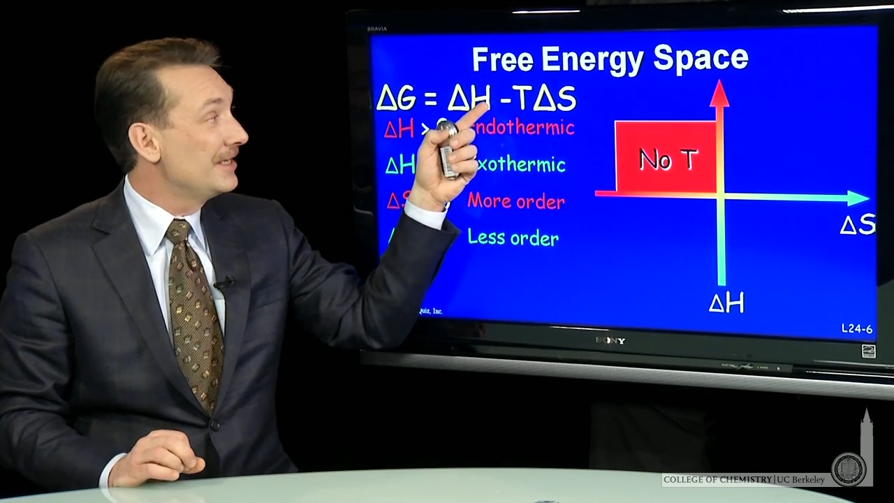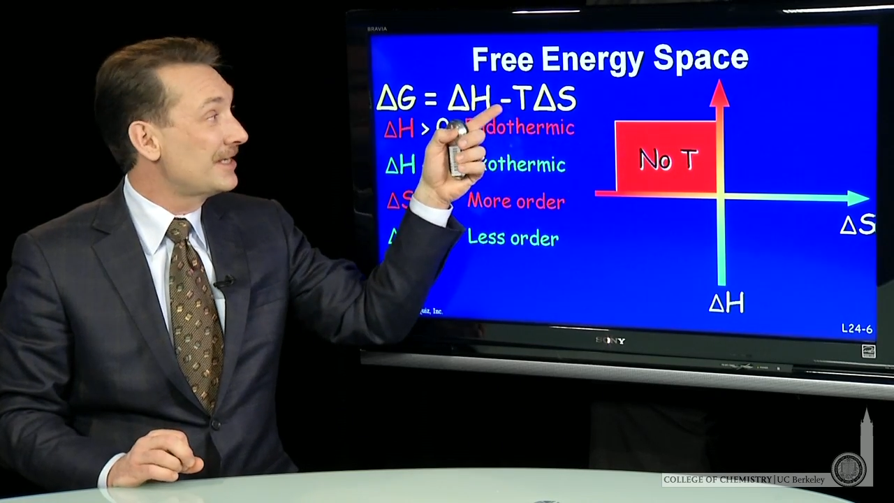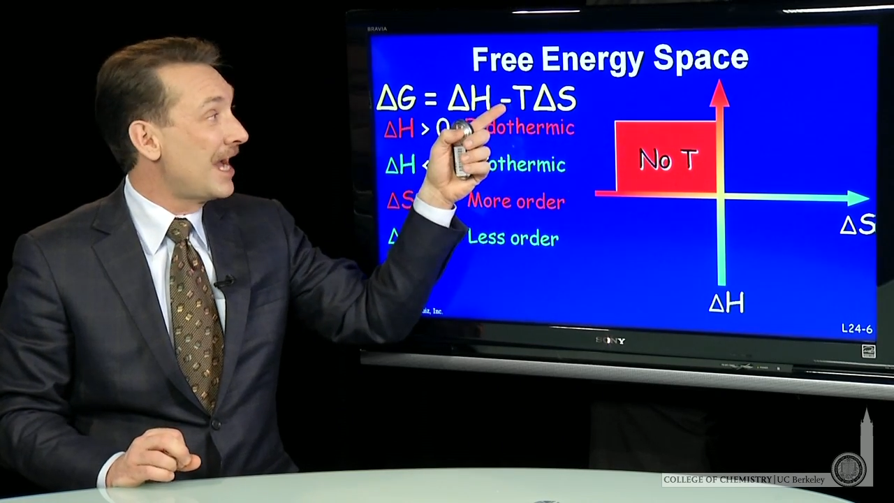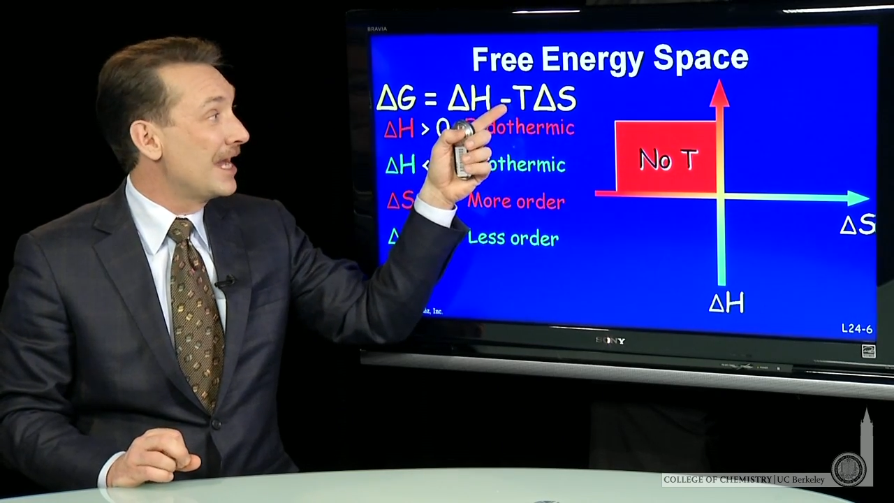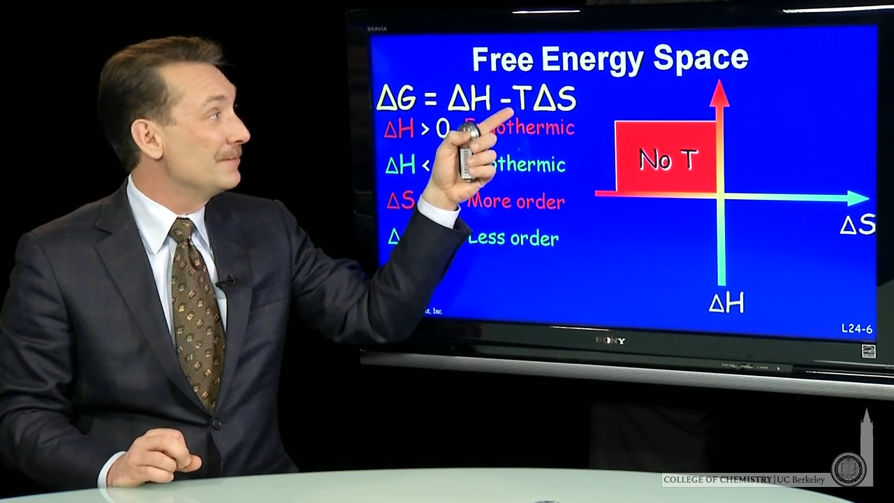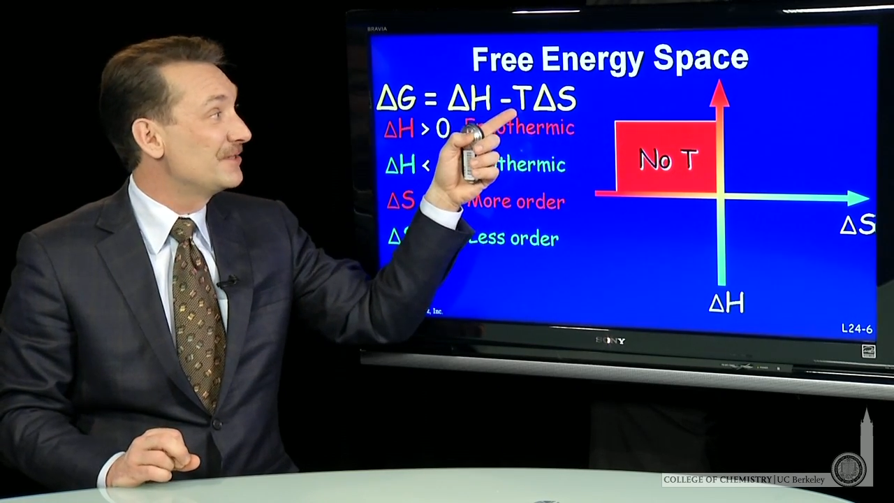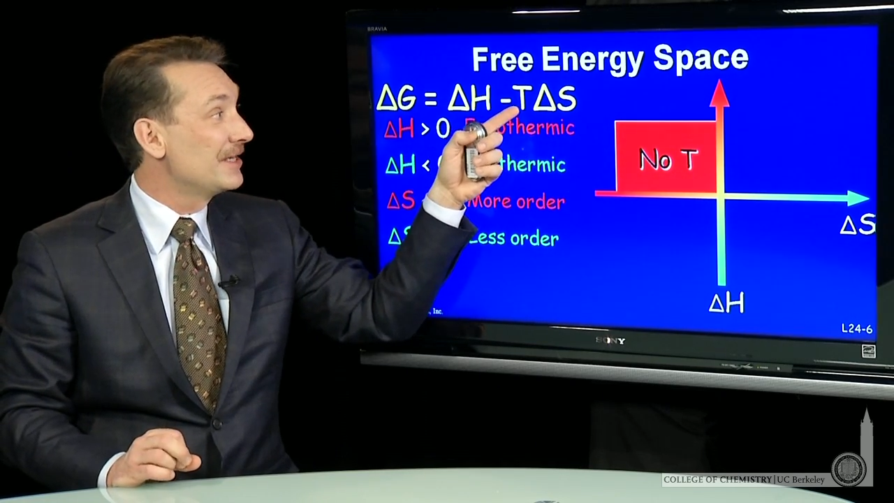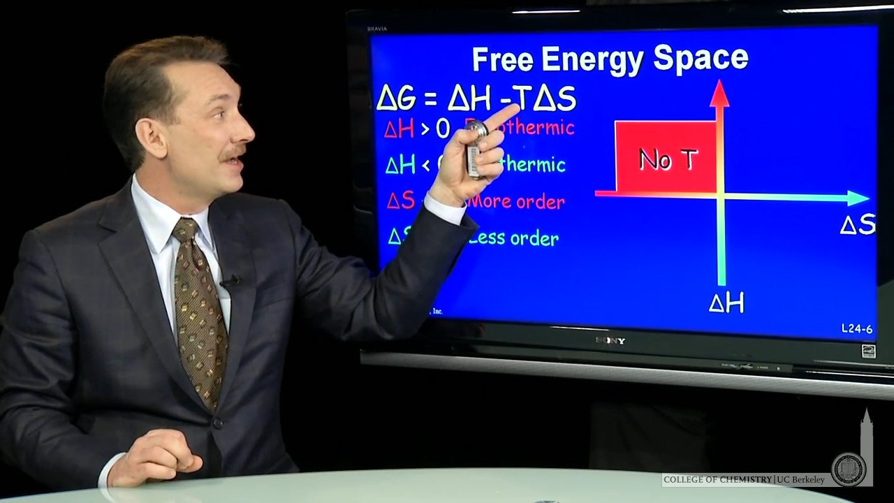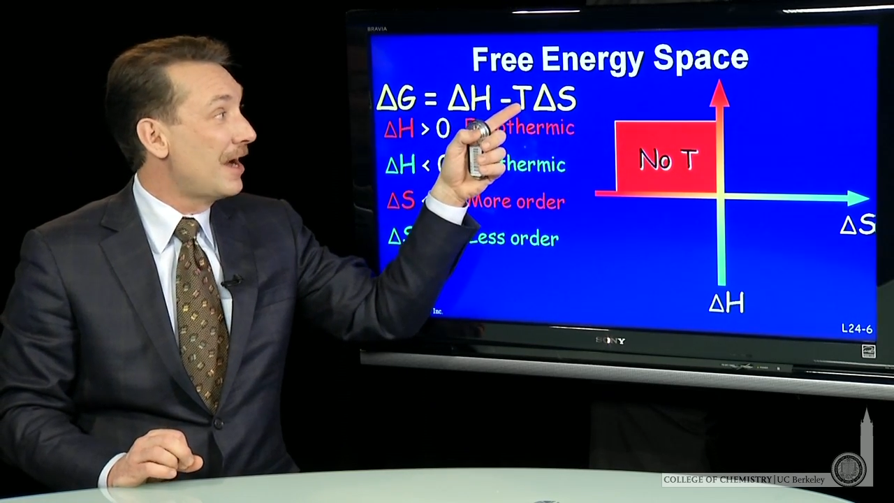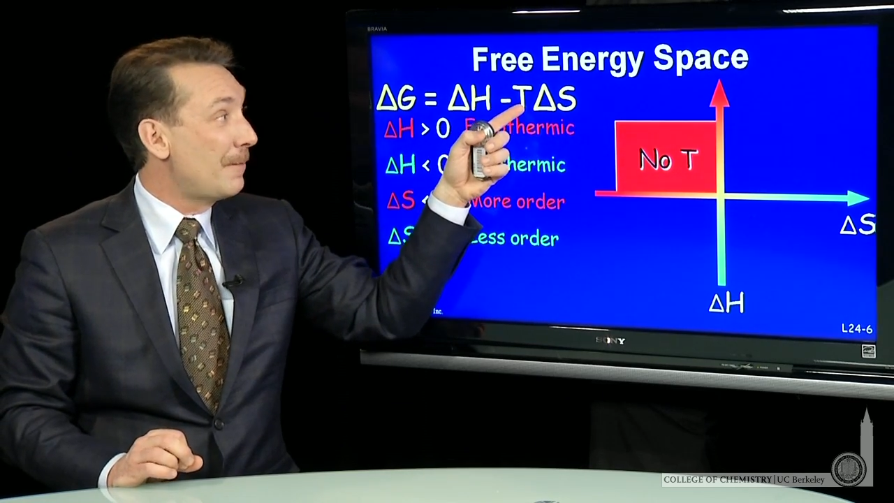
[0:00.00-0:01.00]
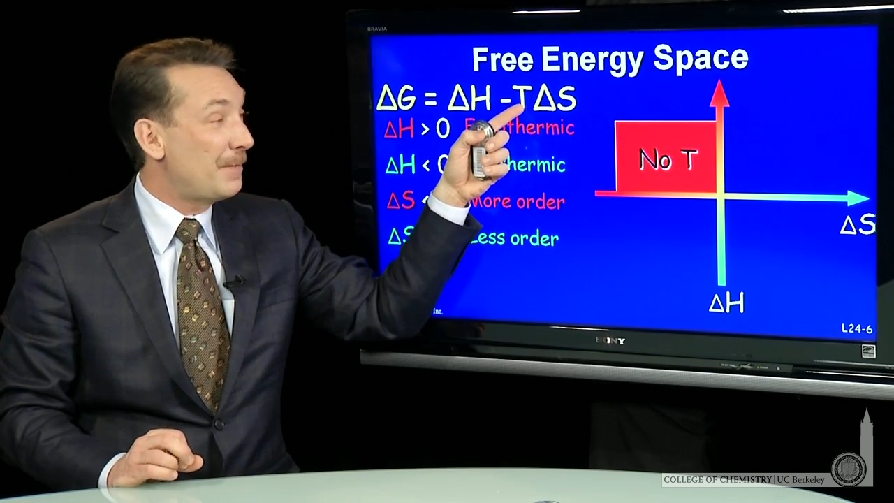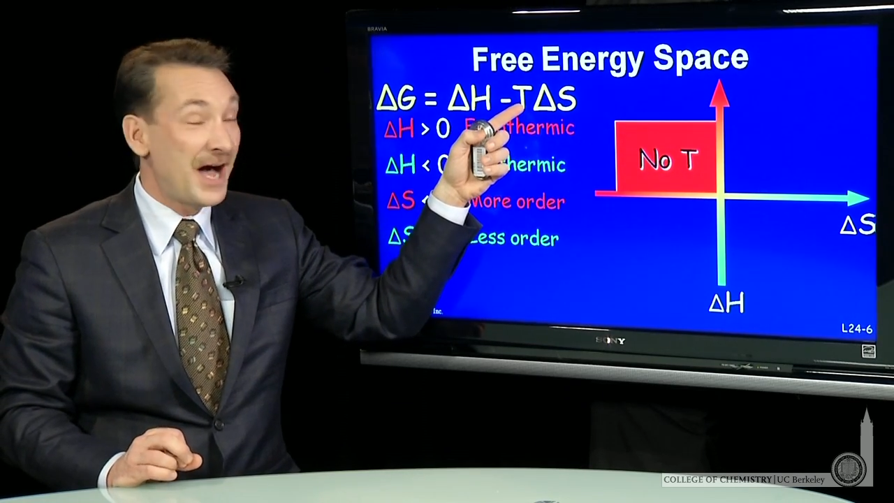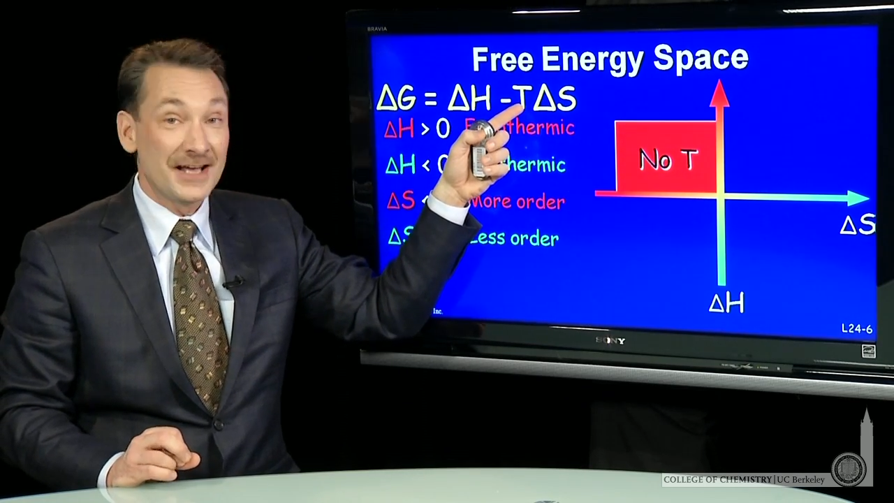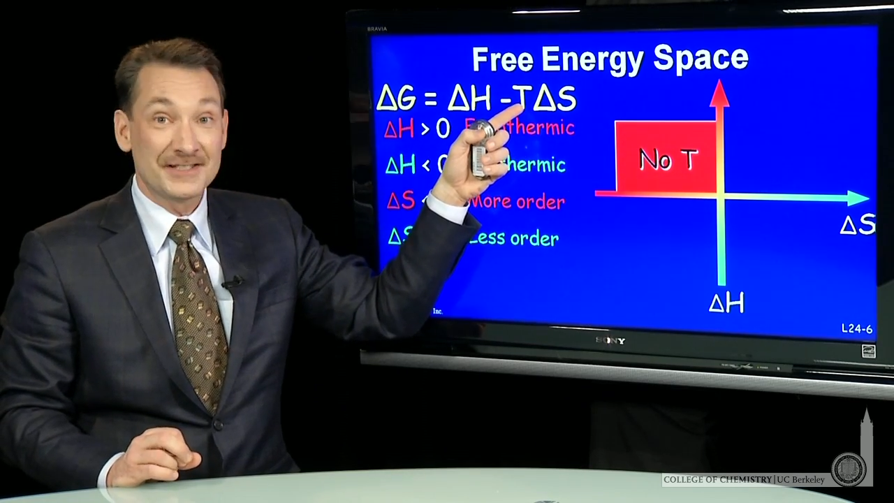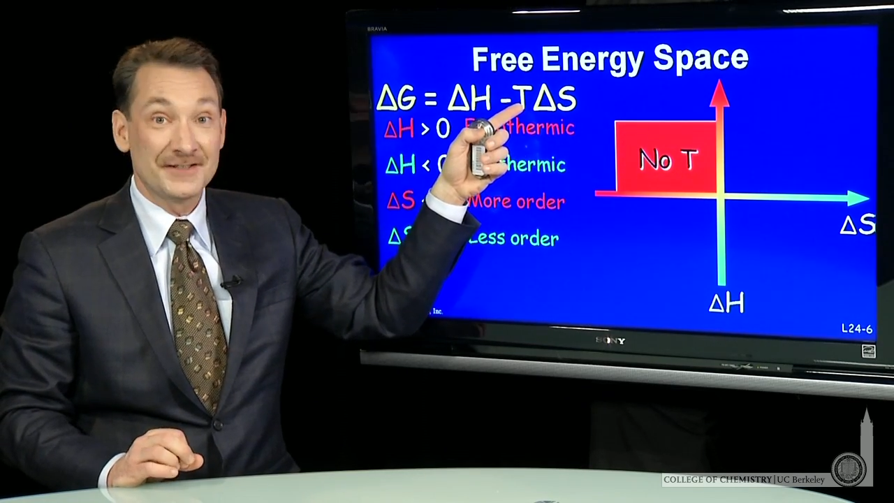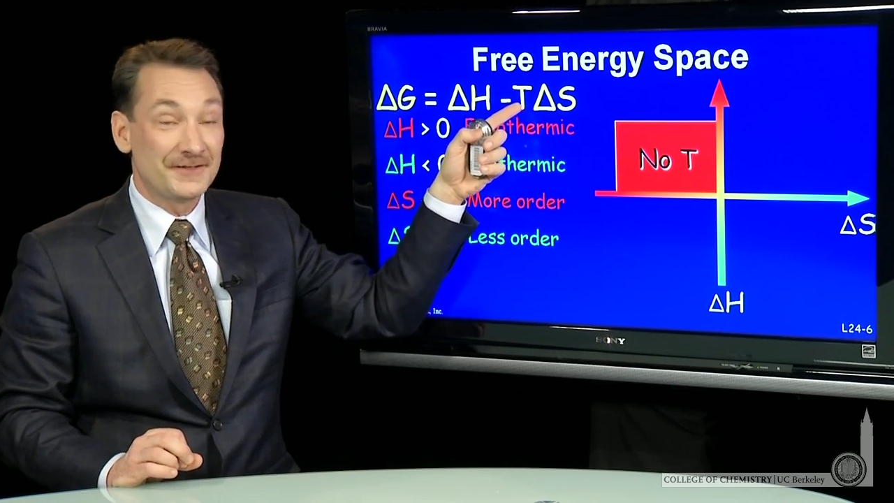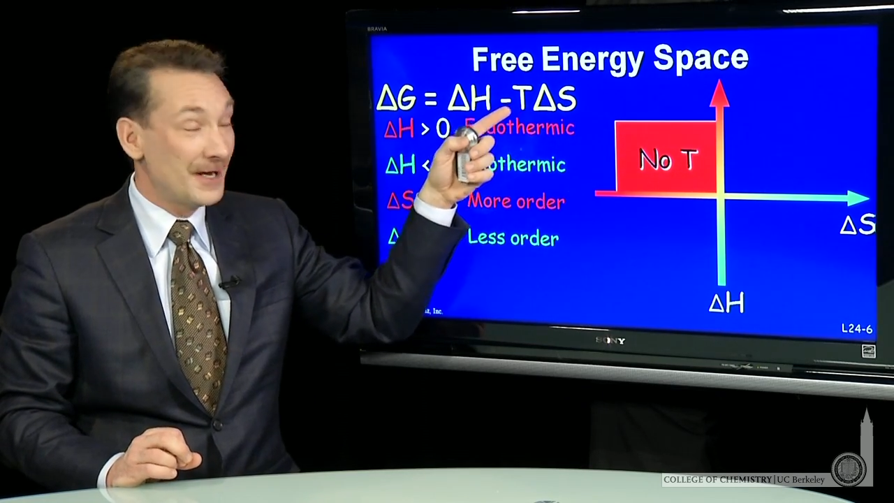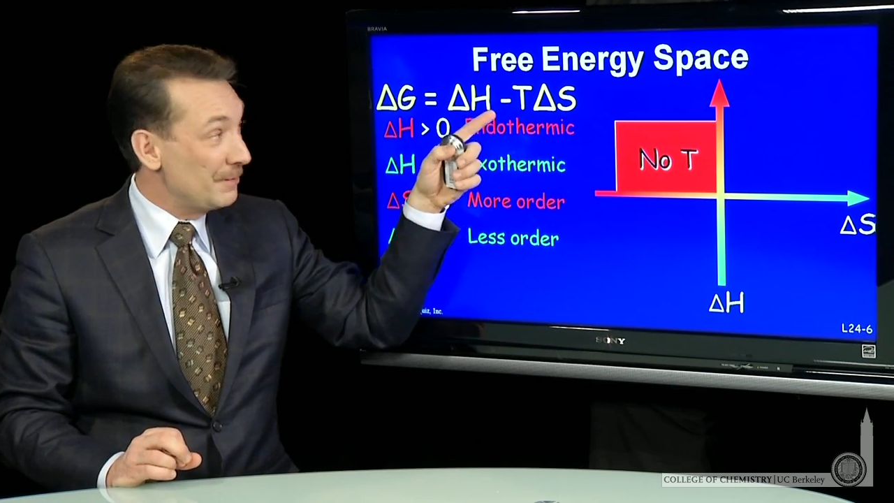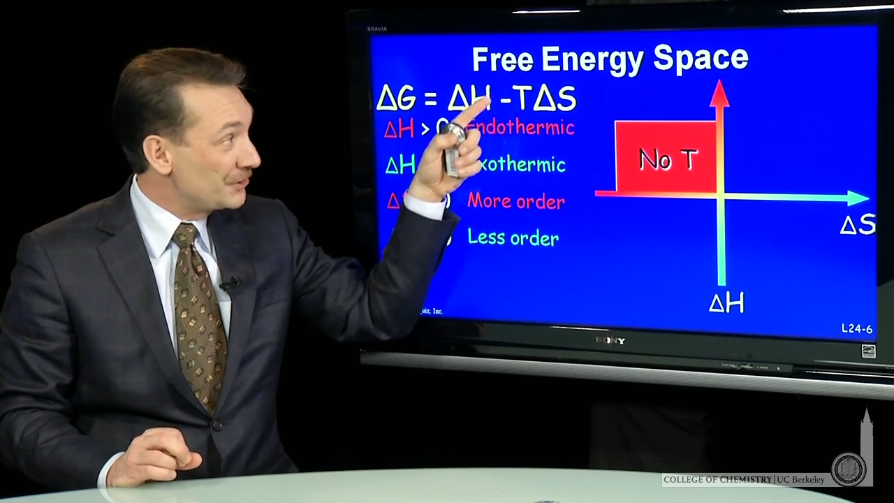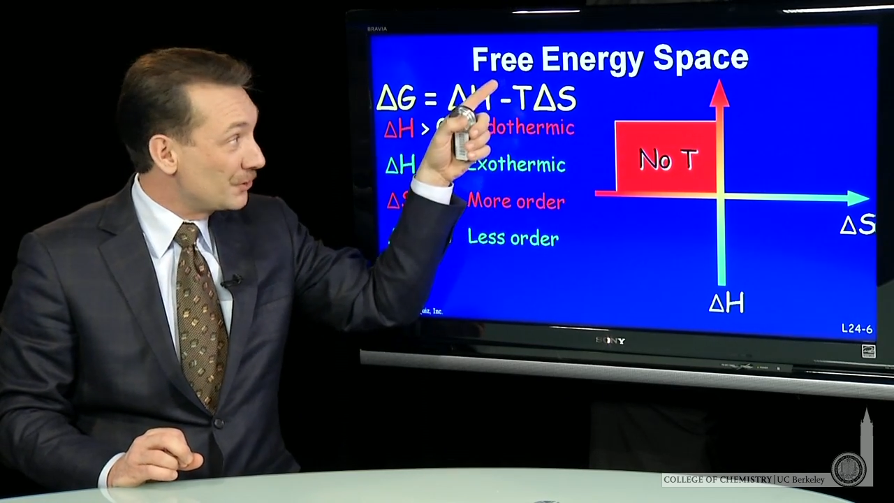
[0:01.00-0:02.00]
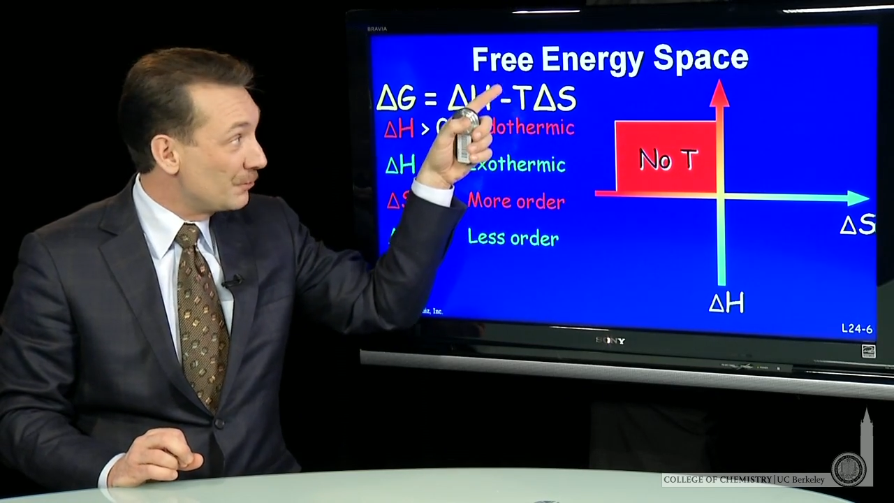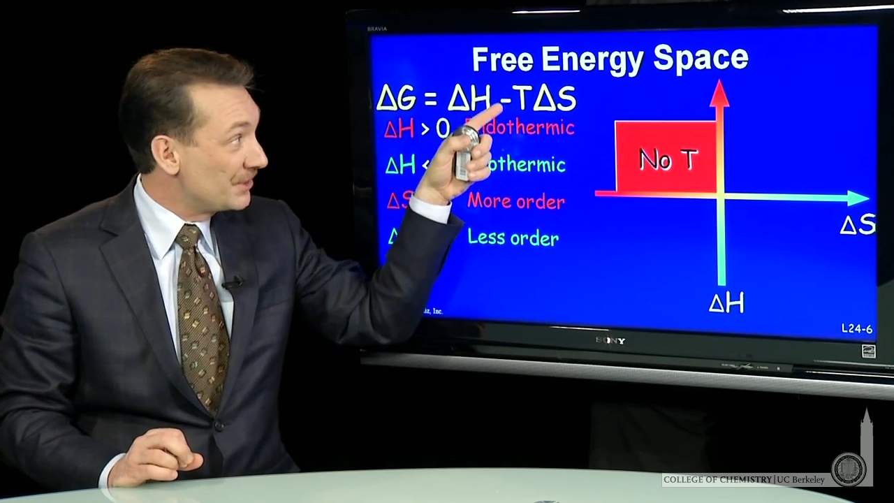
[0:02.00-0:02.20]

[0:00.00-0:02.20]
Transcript: times a positive temperature